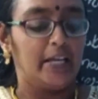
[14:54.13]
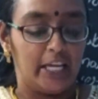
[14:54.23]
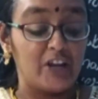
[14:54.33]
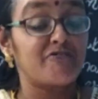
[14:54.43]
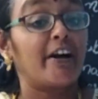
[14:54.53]

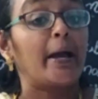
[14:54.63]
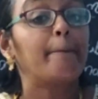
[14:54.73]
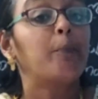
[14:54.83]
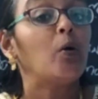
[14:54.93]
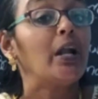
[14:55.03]
If I
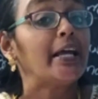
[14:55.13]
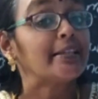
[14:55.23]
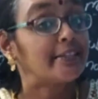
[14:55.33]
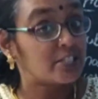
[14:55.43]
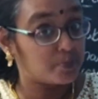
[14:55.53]
am
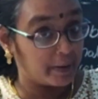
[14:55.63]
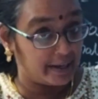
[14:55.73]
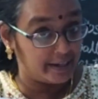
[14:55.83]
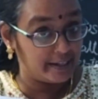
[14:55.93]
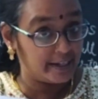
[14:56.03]
pulling this
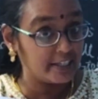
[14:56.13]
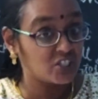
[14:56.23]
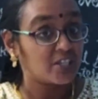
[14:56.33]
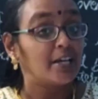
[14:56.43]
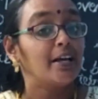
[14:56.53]

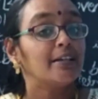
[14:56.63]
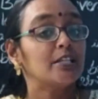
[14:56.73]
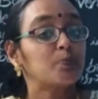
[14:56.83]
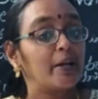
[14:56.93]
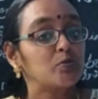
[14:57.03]
page
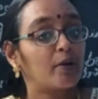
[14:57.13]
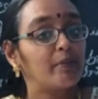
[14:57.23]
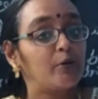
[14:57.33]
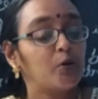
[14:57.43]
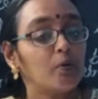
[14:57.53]
what
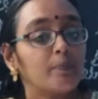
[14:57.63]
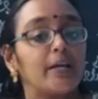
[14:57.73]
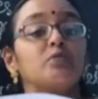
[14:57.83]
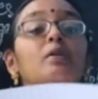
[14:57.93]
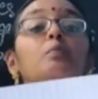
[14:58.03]
will do?
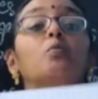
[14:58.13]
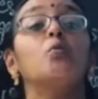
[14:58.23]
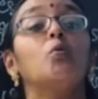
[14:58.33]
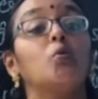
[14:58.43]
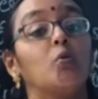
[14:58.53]
It will
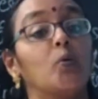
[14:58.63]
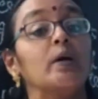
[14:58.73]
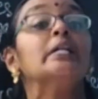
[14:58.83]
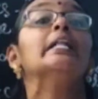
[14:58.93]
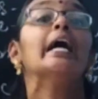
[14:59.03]
move.
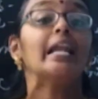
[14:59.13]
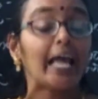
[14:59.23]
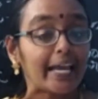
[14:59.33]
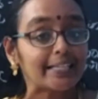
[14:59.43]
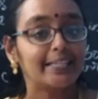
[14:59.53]

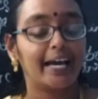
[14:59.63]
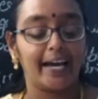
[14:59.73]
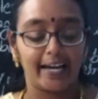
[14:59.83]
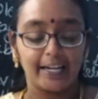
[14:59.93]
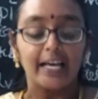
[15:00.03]
Like
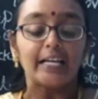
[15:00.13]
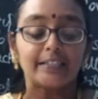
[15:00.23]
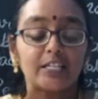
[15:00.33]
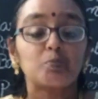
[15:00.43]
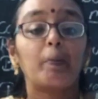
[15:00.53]
that,
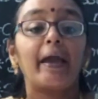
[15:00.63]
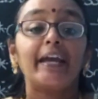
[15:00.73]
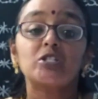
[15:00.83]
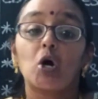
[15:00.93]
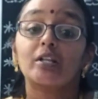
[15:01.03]
this
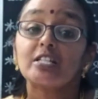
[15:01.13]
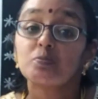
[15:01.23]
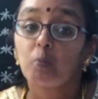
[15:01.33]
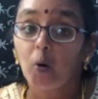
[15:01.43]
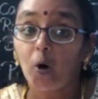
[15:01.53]
page sure this
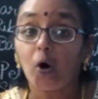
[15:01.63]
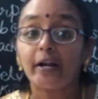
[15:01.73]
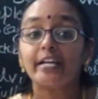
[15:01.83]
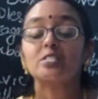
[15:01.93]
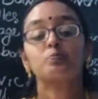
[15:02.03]
bone is